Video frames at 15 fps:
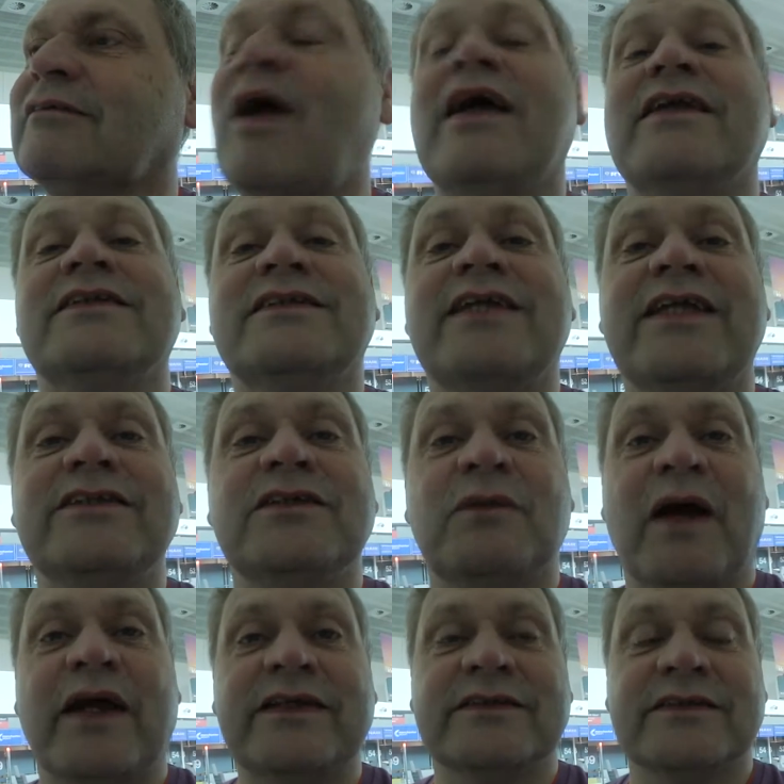Right, it's 10
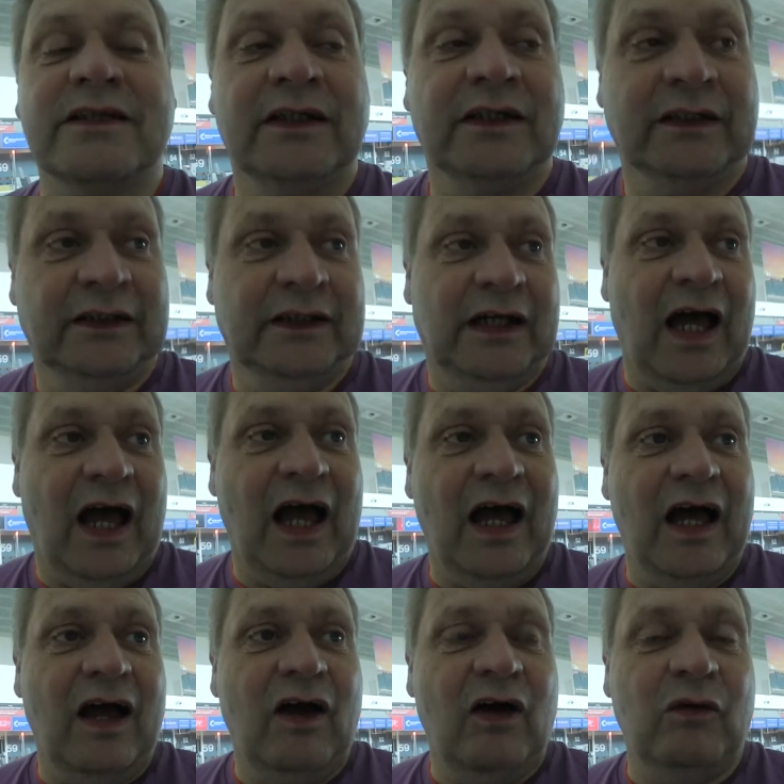to 8.
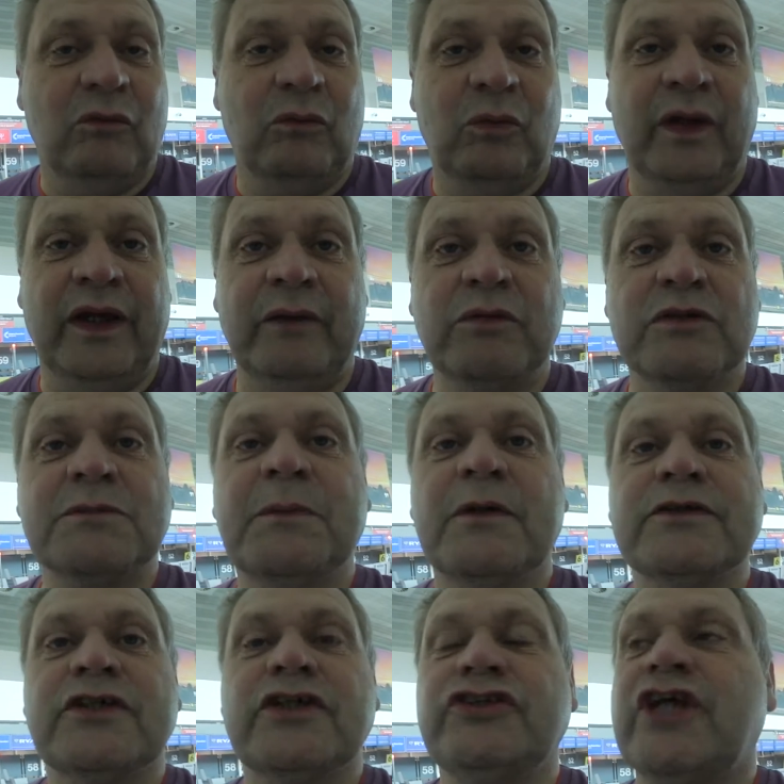We were
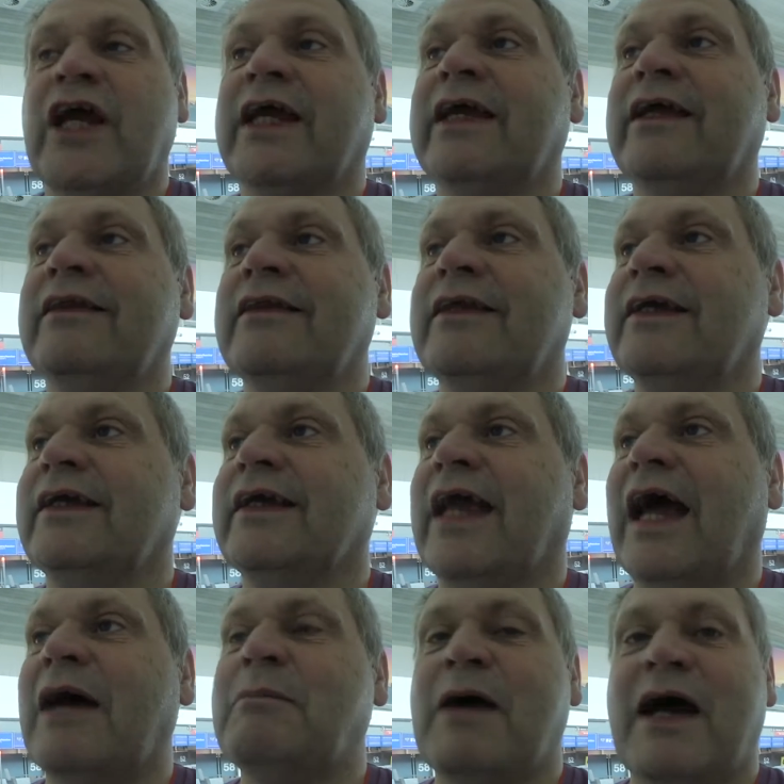supposed to check in the
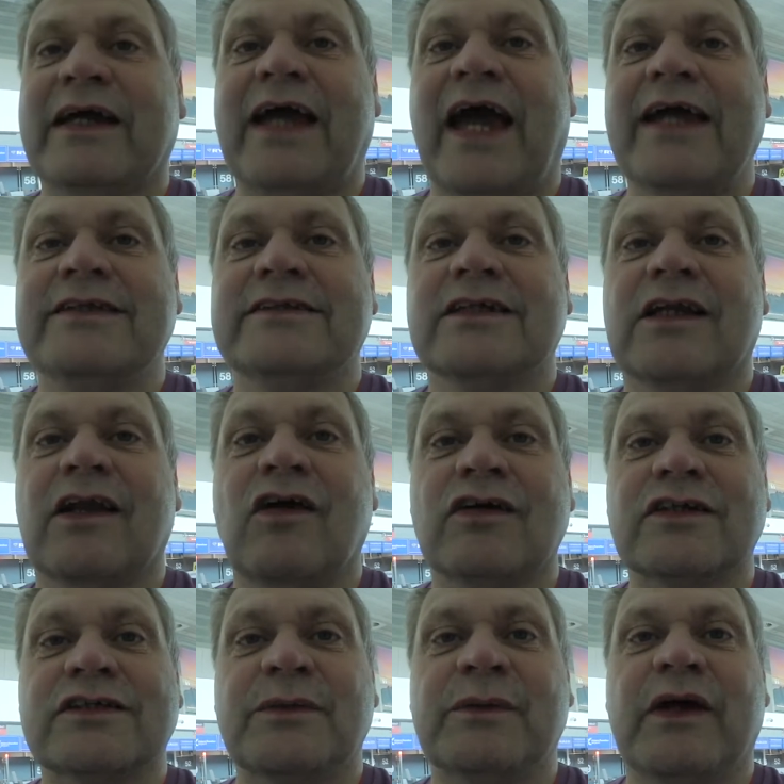car park at 8
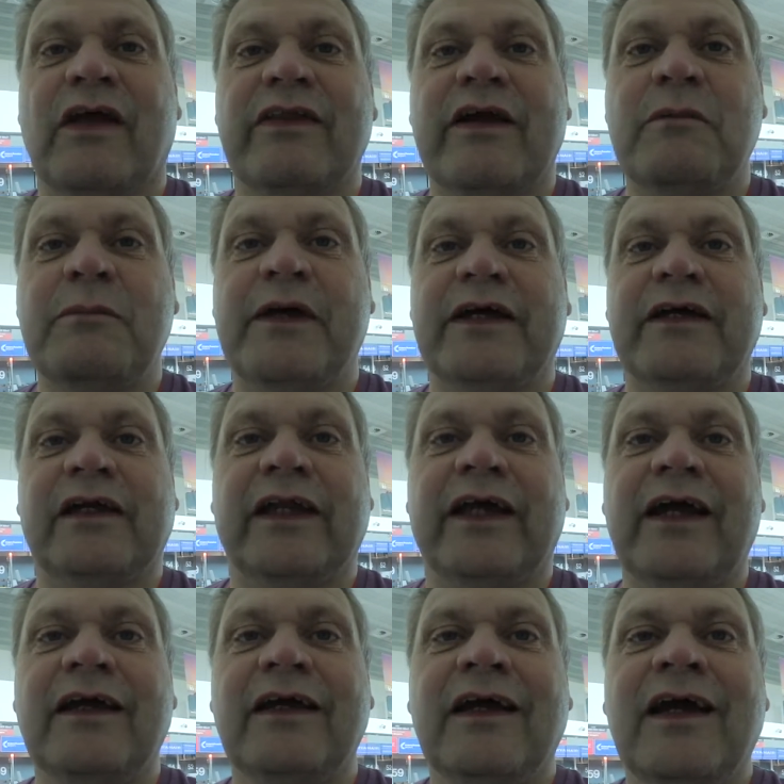o'clock, so we got there a bit
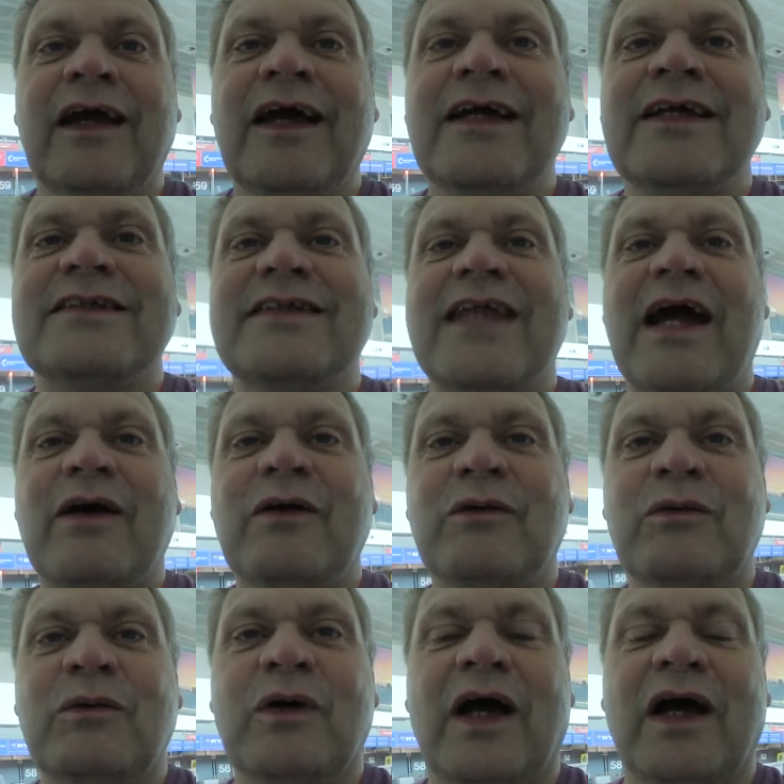earlier. It's
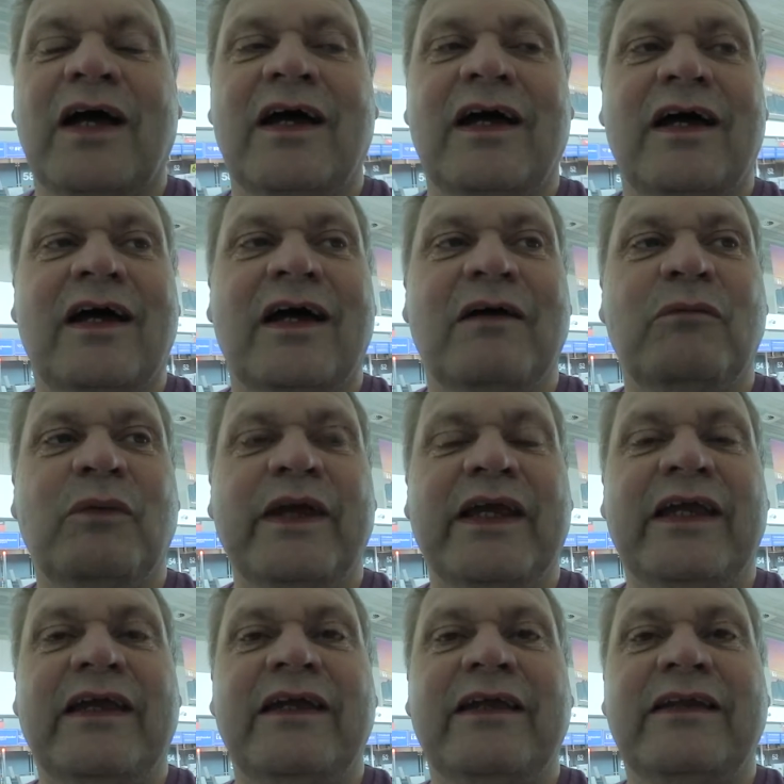now,
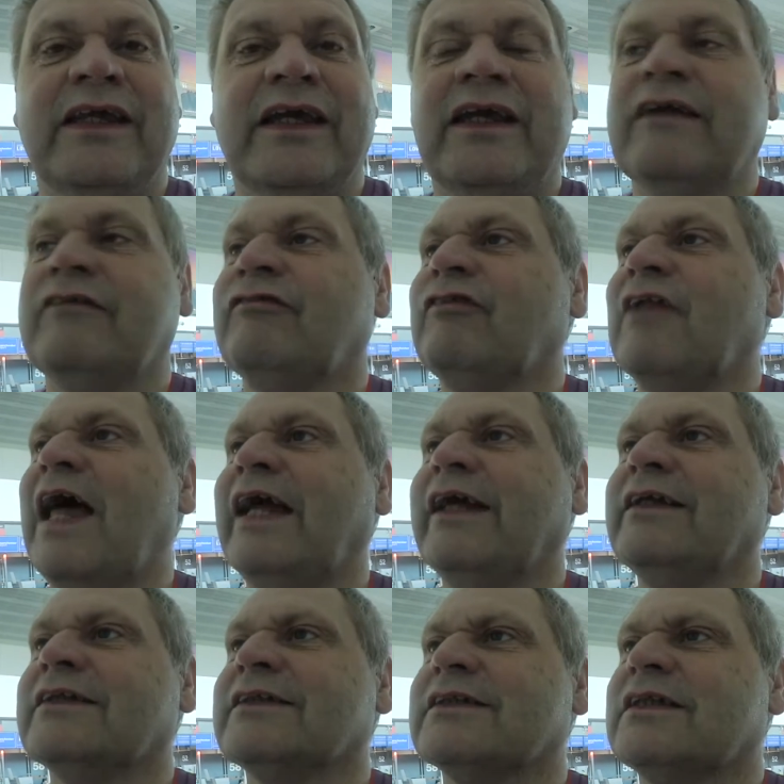the
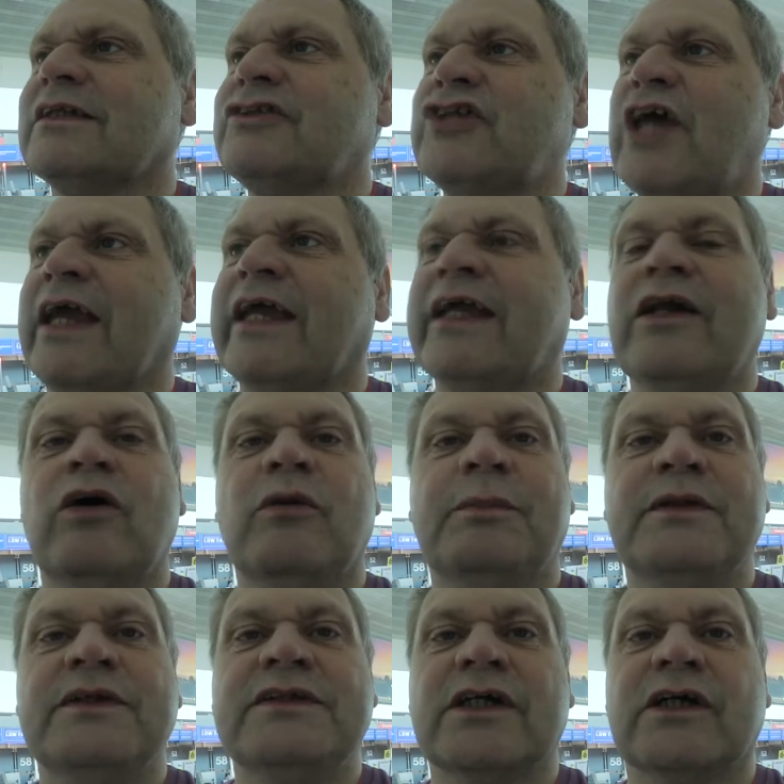flight check-in
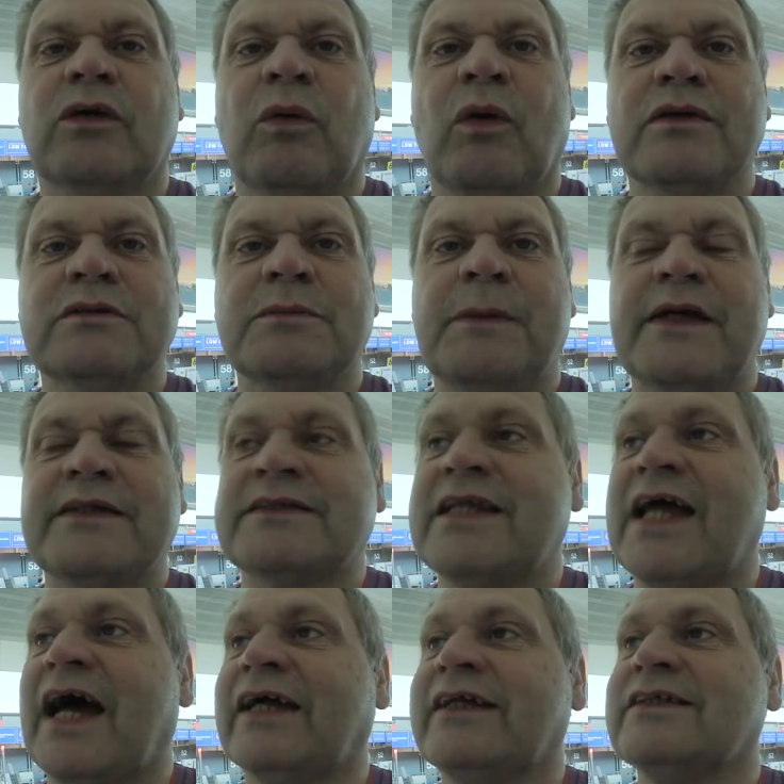opens at
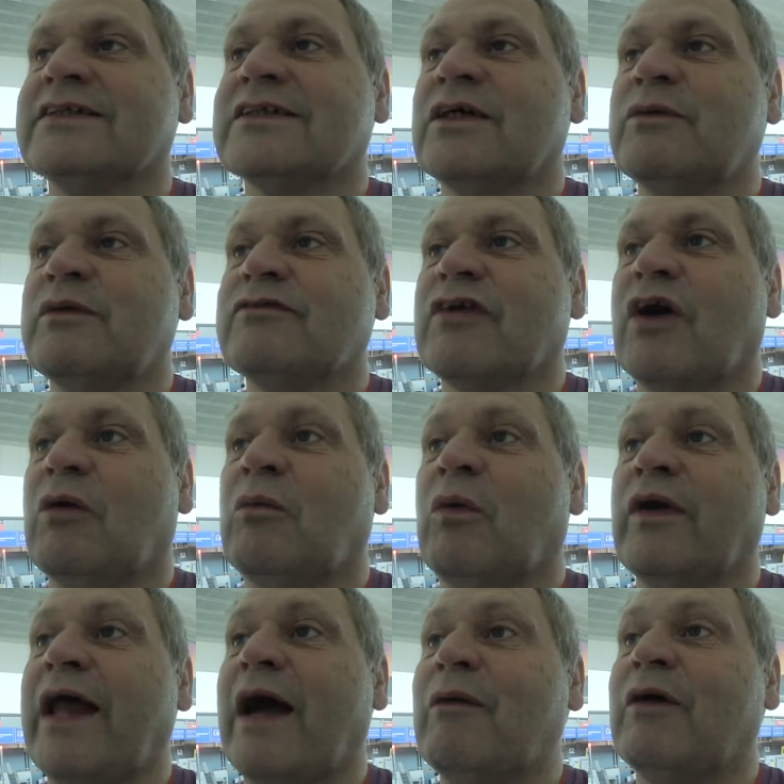9:15, so we've got
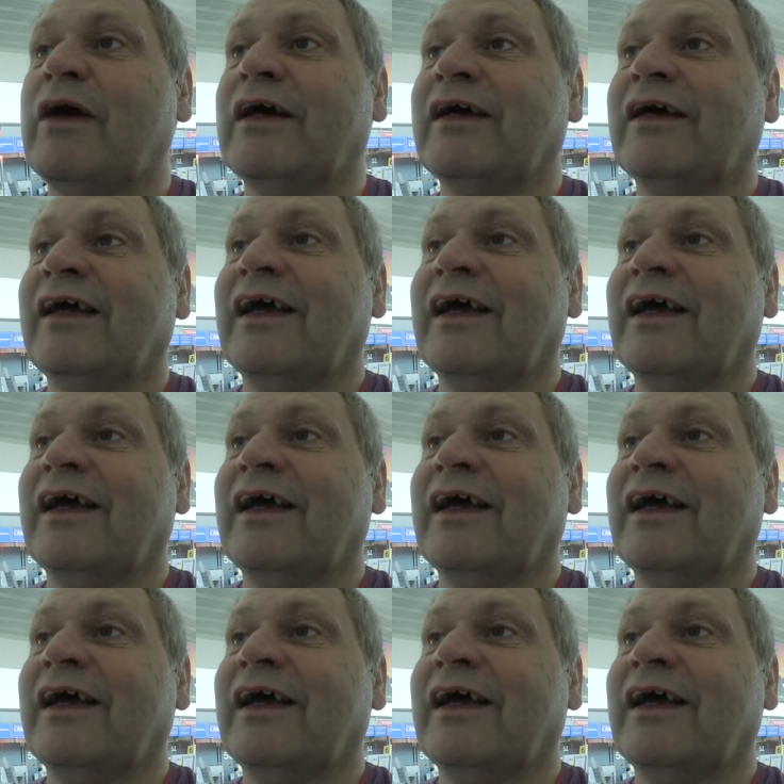1 hour...